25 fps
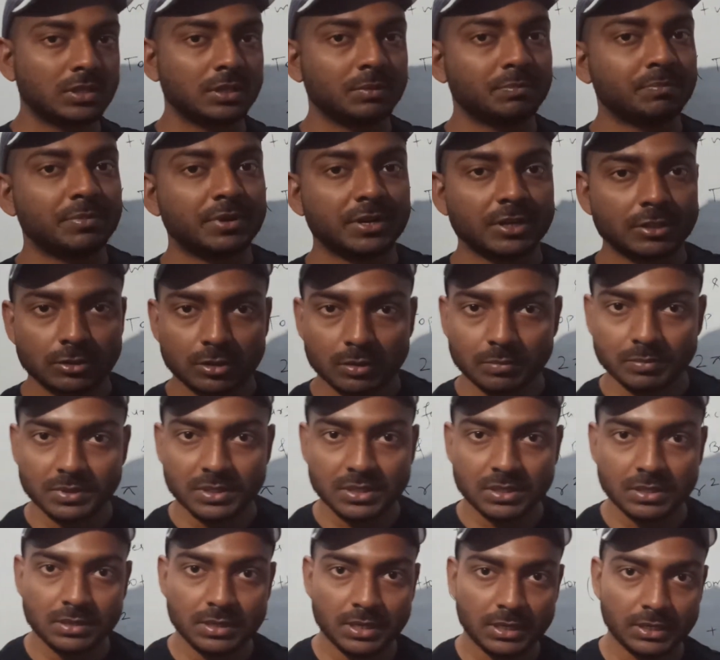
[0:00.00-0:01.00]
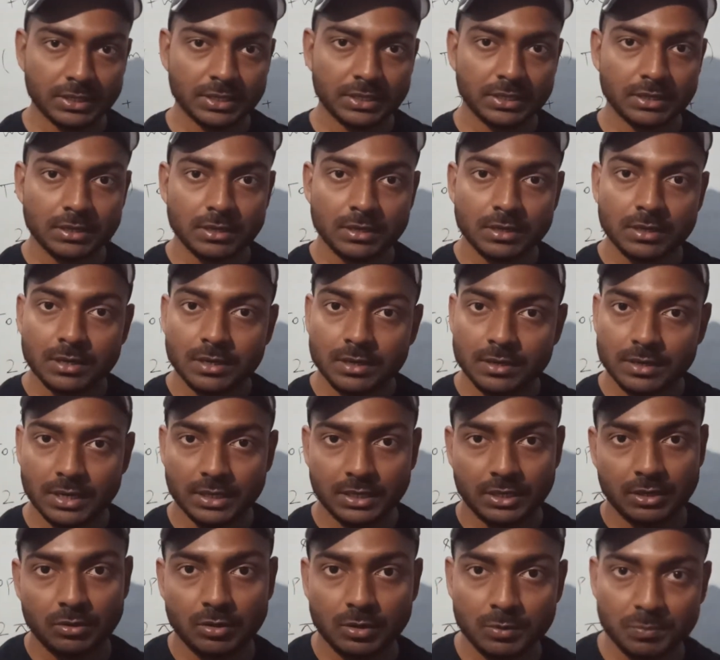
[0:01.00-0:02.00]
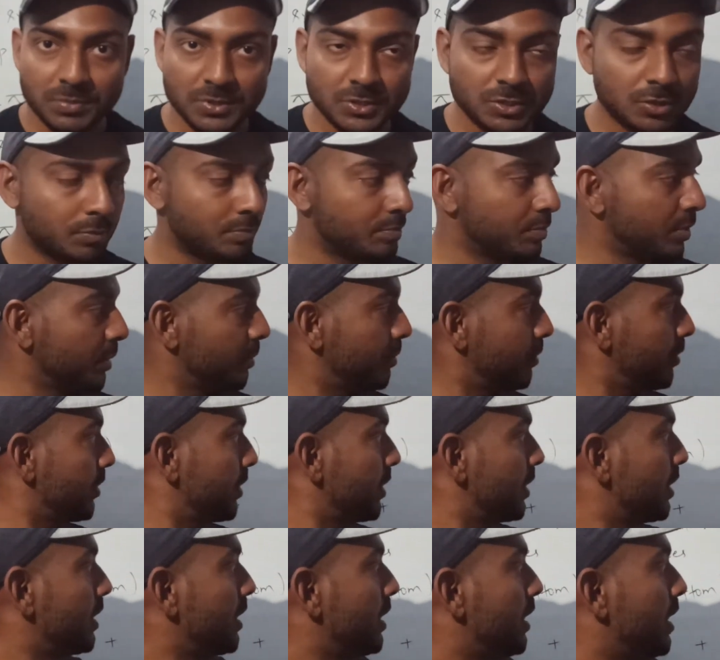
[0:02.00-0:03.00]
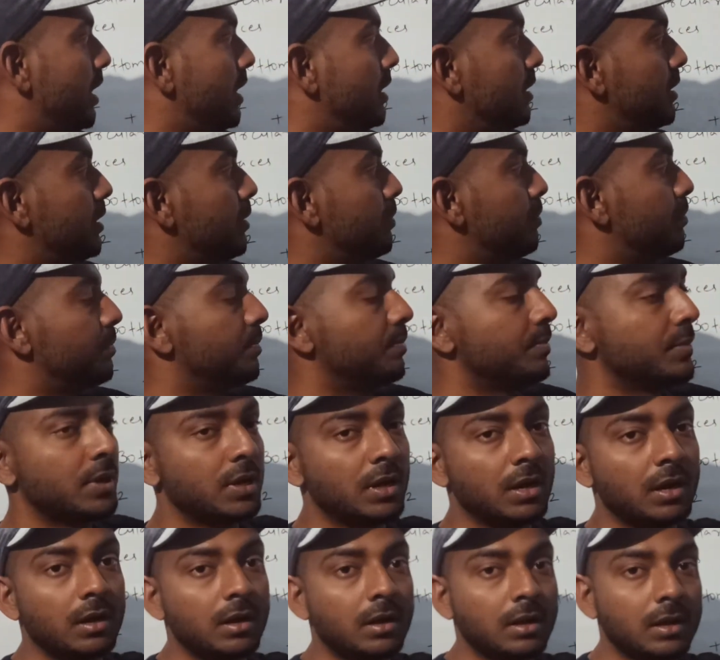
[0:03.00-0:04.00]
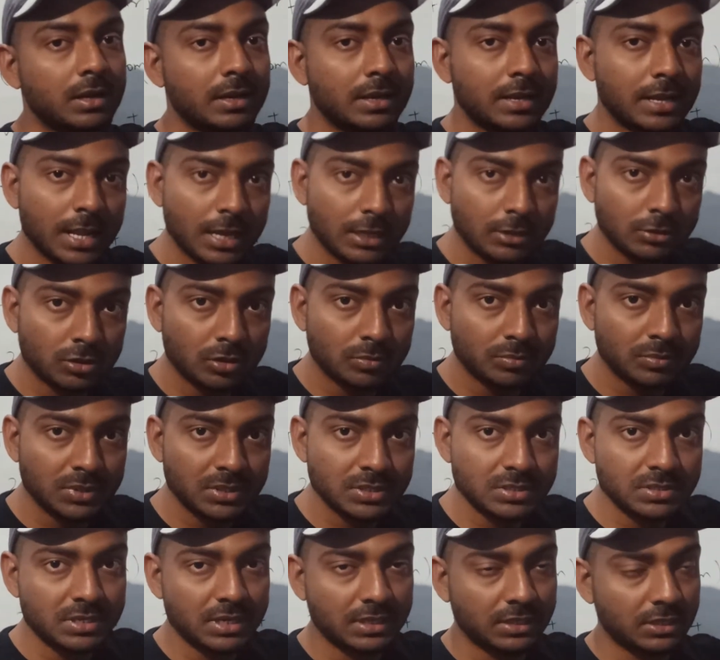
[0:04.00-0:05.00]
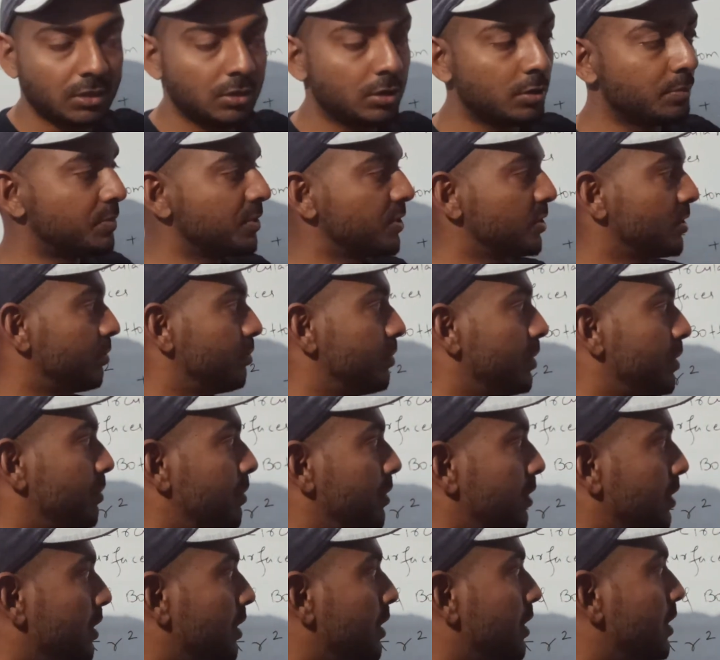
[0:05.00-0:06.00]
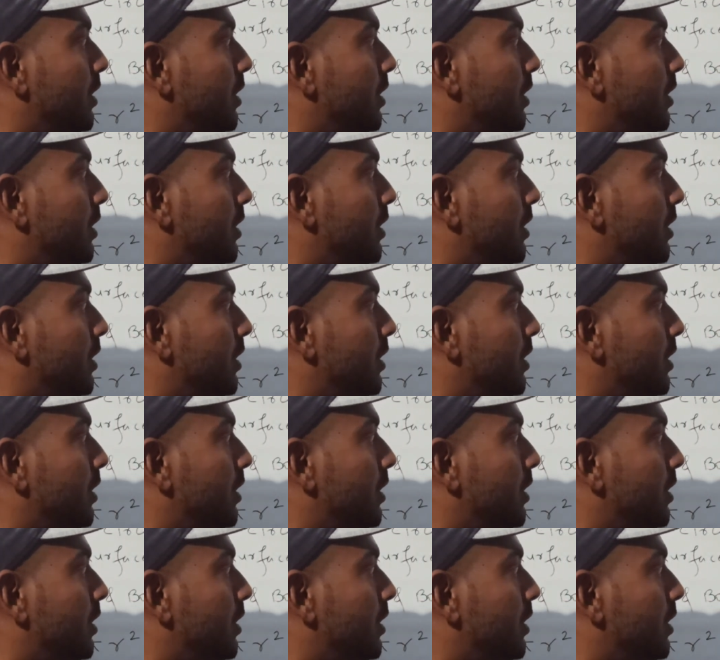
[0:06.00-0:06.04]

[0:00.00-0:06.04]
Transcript: the breadth of the rectangular piece of paper and the length of this rectangular piece of paper.